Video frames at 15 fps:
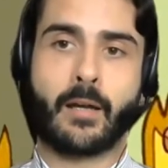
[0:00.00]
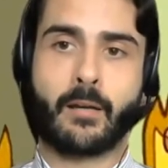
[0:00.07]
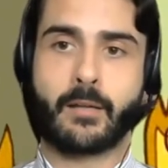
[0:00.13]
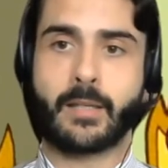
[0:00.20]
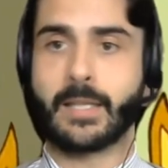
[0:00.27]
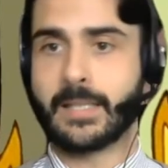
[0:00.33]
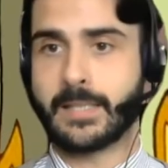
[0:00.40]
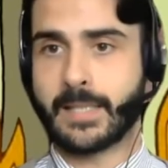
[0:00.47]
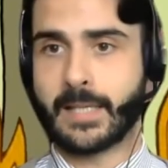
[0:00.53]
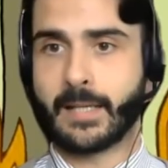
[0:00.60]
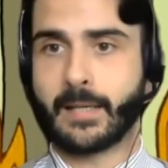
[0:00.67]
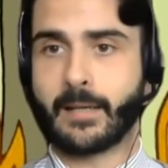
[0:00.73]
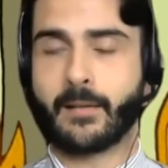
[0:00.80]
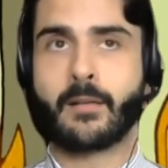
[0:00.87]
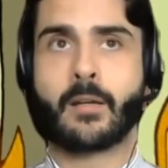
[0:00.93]
eat
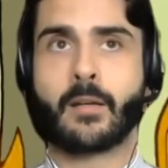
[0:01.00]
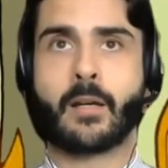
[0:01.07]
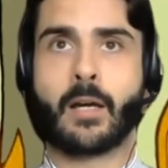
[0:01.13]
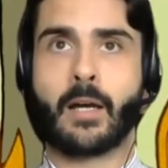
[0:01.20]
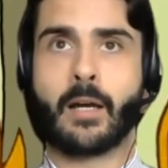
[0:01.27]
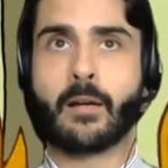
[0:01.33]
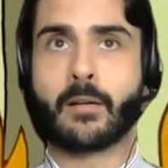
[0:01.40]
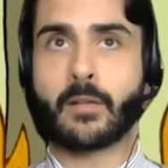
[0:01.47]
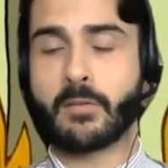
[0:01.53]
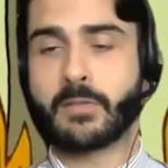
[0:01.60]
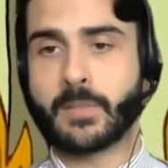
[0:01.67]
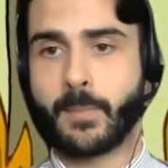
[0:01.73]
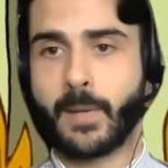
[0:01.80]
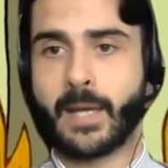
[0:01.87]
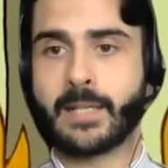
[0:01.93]
dinner, go
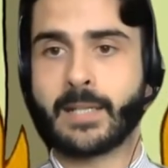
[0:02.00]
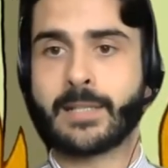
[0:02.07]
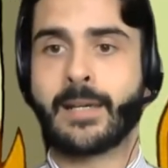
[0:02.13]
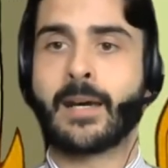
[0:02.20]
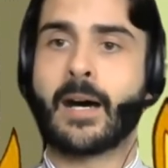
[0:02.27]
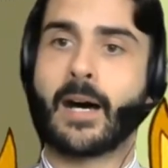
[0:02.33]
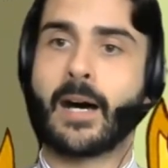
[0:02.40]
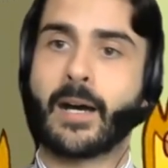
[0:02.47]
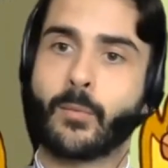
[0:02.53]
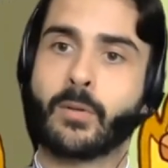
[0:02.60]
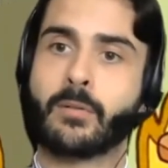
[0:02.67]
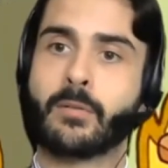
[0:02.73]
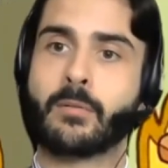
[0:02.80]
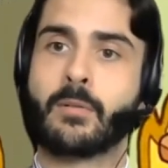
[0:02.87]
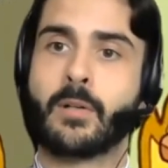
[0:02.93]
to bed, I
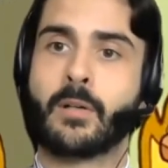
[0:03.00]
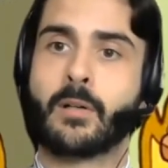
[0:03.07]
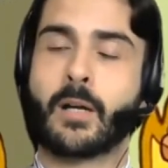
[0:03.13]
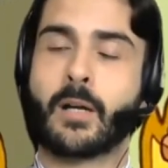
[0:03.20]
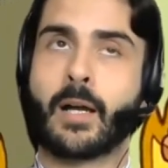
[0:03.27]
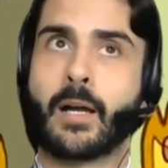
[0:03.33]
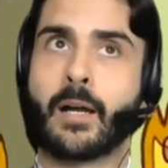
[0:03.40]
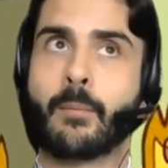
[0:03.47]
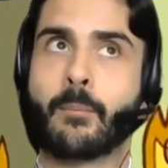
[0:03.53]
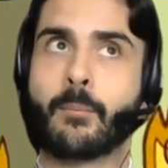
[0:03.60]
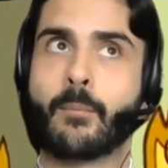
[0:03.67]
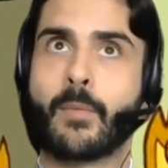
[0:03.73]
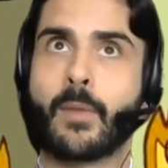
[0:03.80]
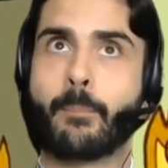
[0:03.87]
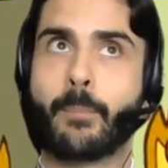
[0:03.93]
will
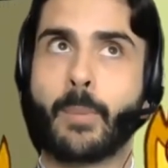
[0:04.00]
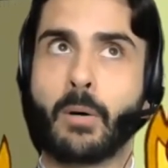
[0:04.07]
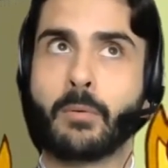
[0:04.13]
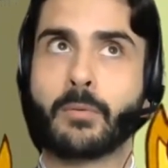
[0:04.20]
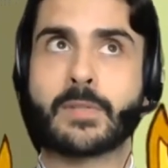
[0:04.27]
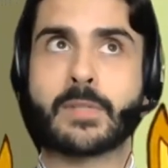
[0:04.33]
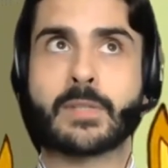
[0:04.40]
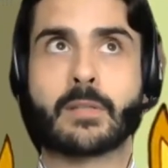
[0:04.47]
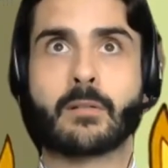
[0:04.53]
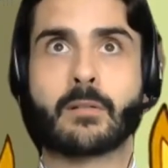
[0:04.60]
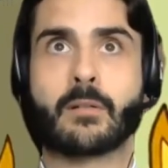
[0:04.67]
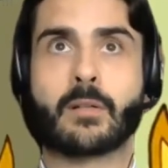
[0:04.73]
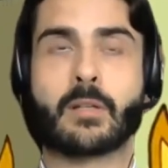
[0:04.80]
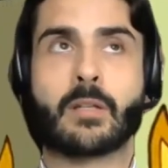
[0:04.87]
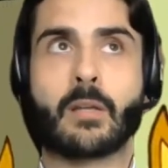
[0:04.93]
bolt
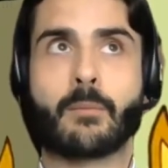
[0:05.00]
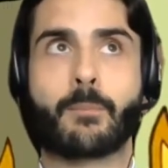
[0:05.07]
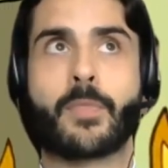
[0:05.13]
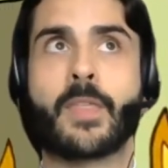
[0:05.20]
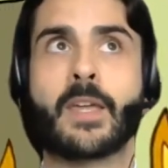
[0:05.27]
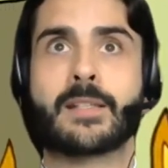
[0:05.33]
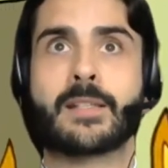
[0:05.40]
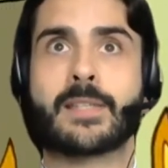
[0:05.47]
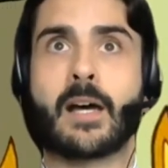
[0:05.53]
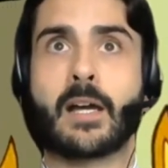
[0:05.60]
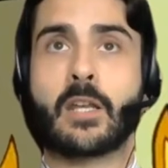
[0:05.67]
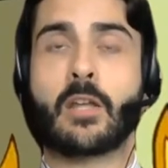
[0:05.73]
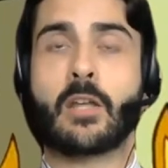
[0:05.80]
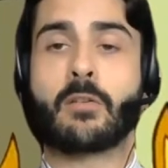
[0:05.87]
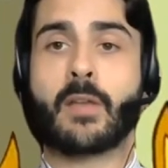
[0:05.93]
things that I
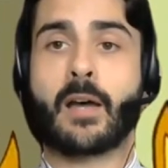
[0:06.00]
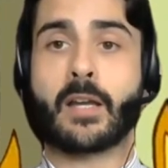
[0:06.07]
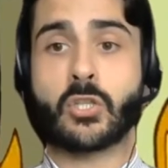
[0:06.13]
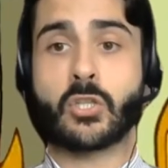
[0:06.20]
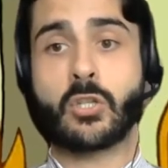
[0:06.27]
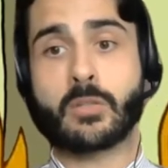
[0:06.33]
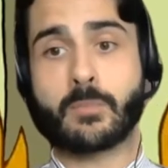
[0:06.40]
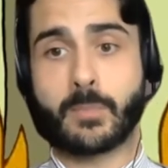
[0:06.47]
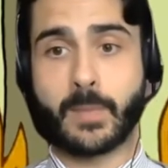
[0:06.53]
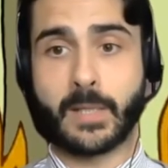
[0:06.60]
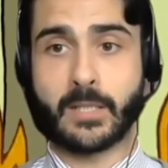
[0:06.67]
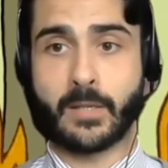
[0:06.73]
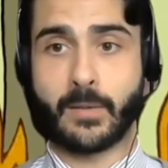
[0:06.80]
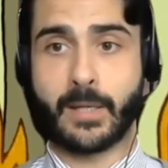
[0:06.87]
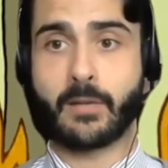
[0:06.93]
know that I should be
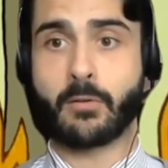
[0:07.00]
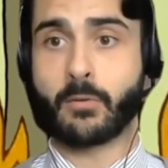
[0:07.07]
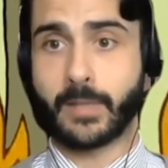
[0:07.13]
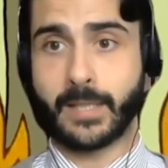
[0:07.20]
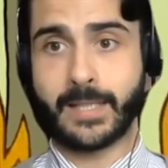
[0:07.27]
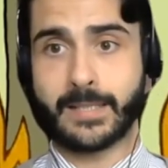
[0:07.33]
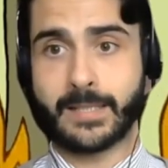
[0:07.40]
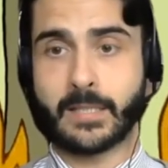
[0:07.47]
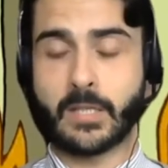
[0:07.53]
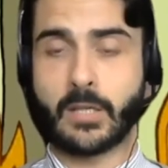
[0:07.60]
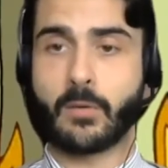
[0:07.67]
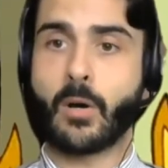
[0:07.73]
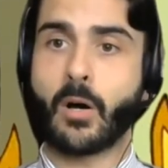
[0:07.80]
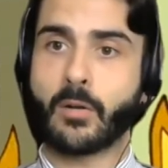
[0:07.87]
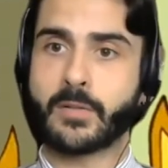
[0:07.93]
doing or need to
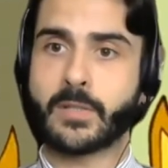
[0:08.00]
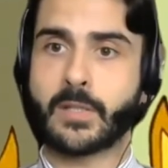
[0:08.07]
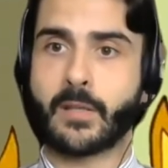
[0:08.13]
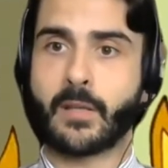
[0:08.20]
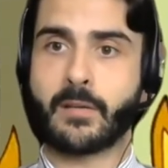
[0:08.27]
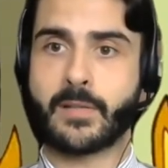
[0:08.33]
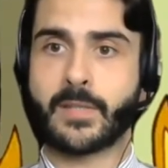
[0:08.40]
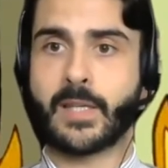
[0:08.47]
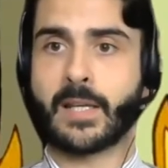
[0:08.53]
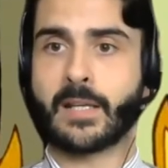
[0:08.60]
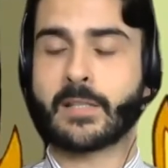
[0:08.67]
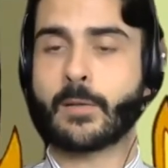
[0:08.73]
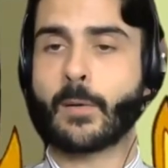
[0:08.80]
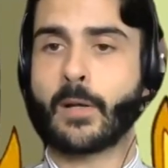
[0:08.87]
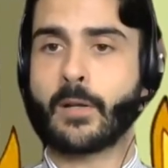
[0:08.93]
do onto those
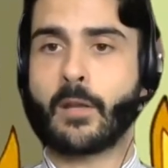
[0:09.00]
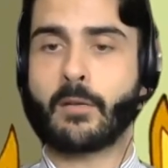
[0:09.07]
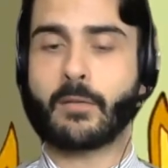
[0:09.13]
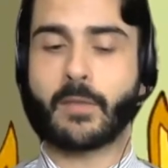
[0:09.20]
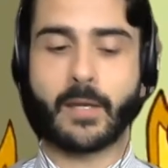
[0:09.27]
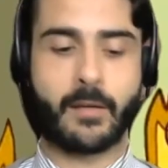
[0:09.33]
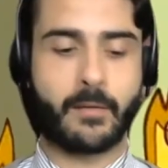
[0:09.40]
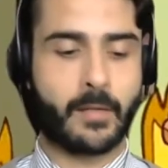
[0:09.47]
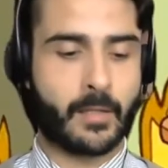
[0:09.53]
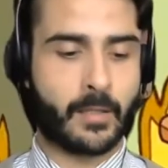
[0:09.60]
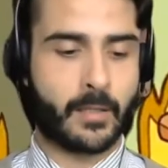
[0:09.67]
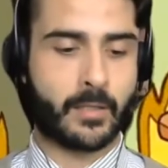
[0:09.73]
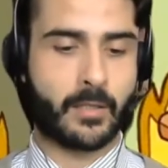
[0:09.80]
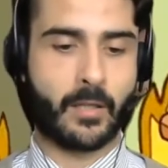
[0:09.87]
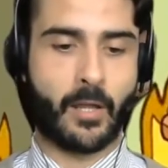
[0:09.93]
things. So I know that,
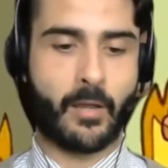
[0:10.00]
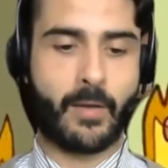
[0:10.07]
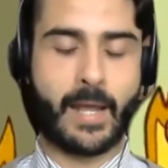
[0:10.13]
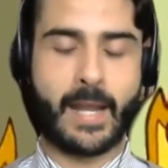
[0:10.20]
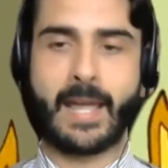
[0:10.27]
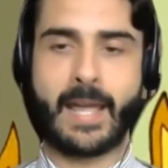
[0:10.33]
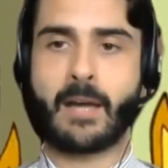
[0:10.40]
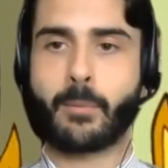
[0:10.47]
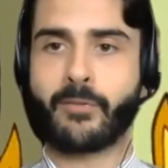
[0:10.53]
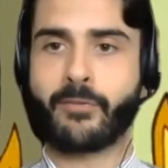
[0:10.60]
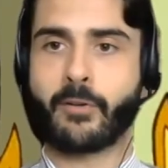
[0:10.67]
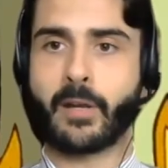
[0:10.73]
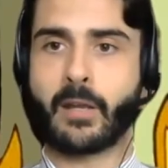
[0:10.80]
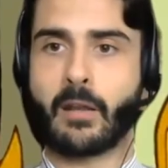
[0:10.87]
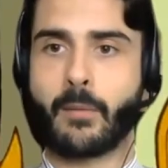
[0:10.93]
you know, an hour
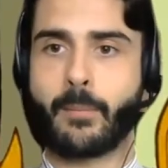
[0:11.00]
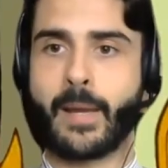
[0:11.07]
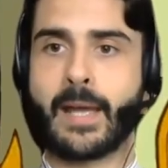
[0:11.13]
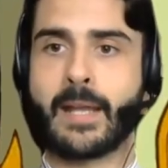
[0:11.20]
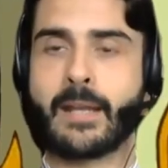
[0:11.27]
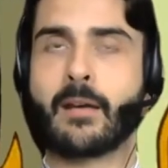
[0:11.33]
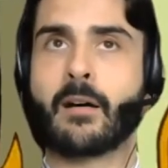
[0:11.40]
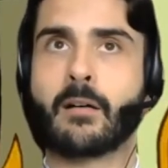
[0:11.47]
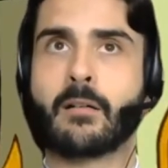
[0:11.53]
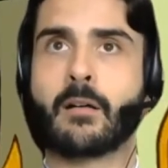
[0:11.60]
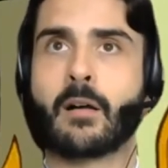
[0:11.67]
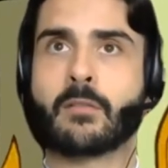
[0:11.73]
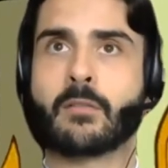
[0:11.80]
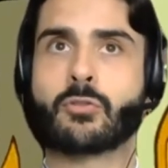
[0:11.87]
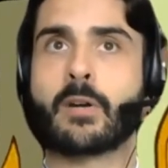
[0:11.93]
before I go to bed,
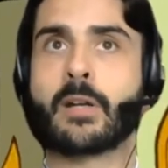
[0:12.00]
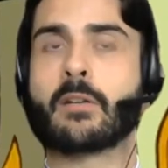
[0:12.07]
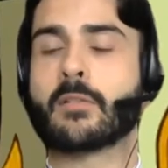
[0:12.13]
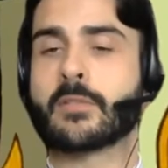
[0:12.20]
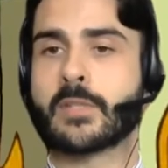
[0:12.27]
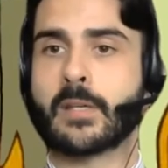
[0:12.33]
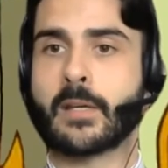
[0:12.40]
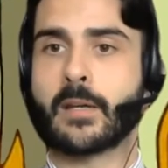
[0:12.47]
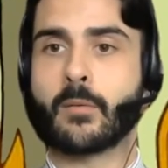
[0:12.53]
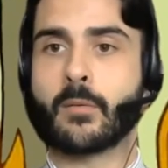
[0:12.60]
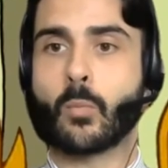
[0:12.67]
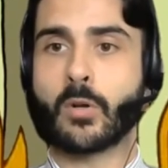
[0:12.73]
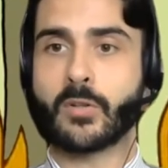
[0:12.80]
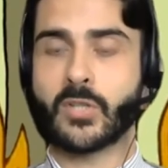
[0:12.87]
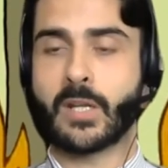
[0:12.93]
I'll try not to
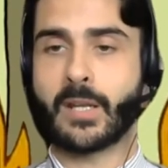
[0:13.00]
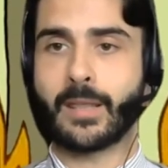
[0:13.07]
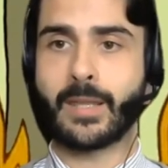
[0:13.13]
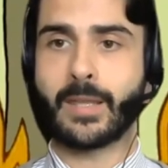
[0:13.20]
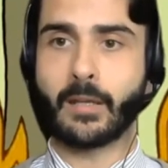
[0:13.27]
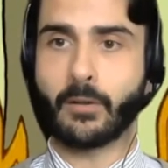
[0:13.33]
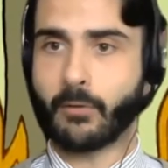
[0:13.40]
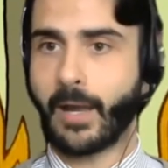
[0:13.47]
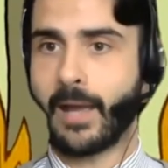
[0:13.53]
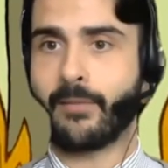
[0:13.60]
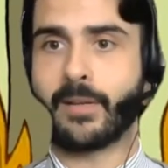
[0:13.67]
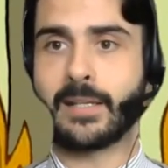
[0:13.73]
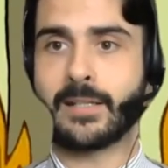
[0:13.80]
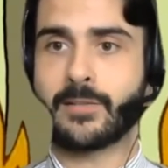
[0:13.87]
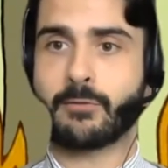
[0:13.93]
watch anything or
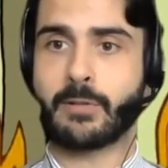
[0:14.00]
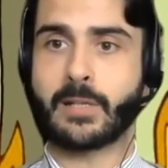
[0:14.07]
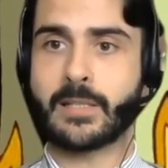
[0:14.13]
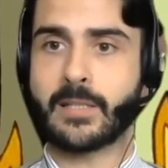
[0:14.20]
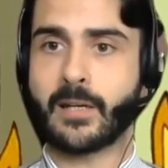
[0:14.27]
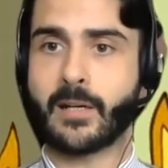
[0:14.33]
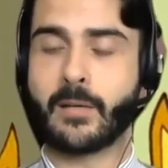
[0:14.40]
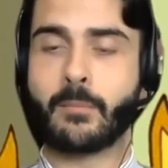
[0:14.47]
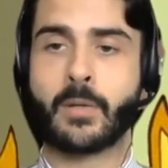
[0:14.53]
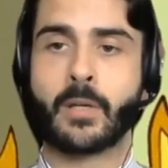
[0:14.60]
have any screen time